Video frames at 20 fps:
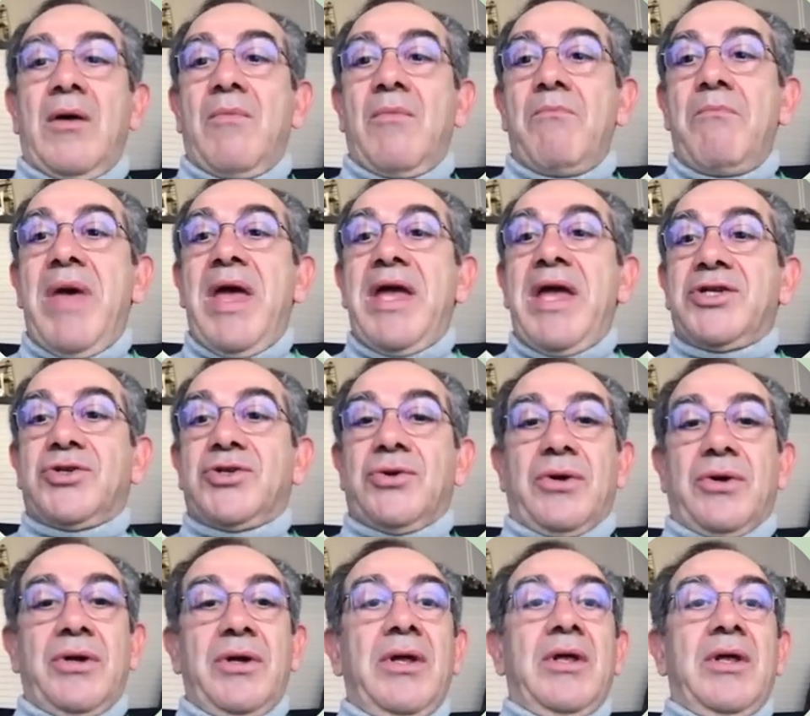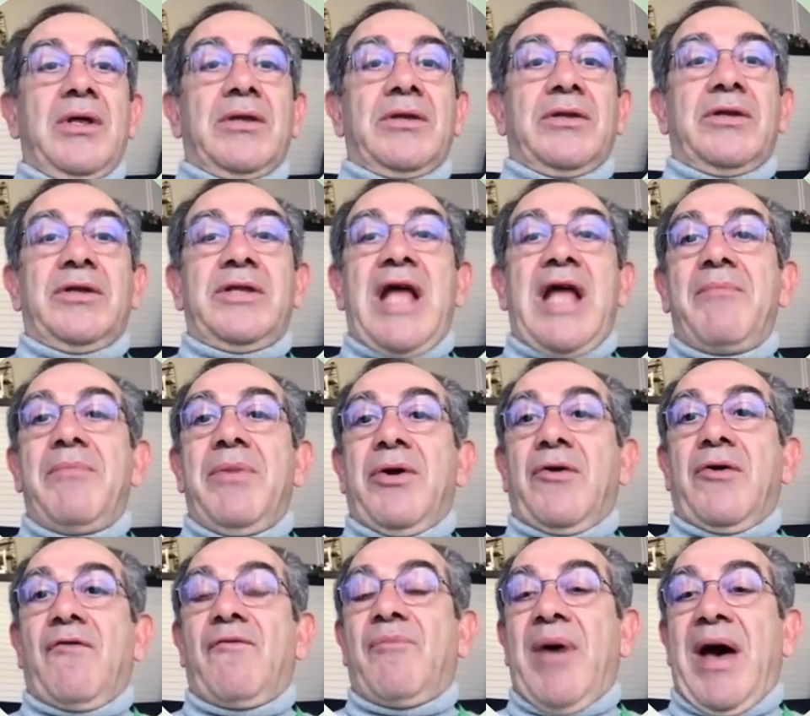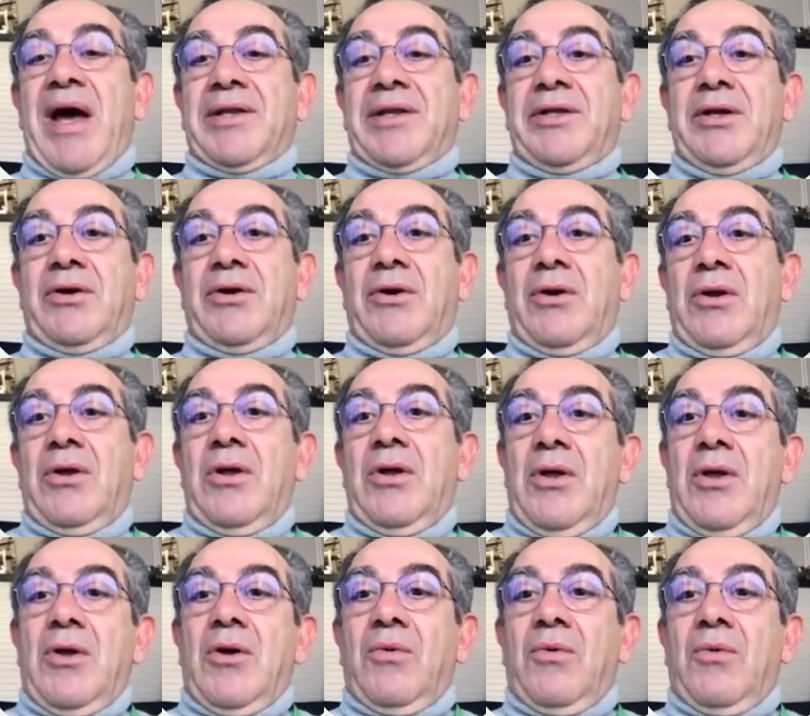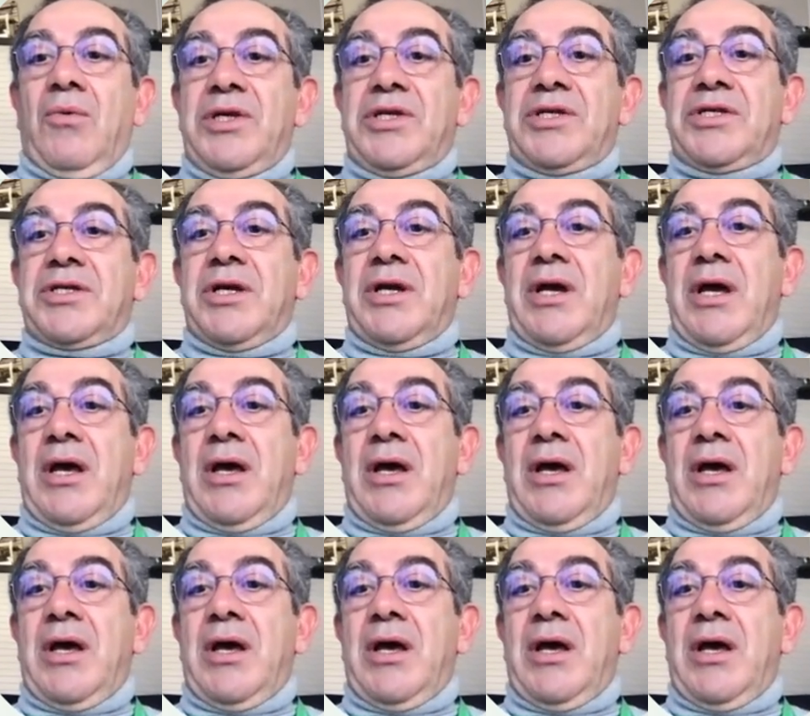measure the number of particles which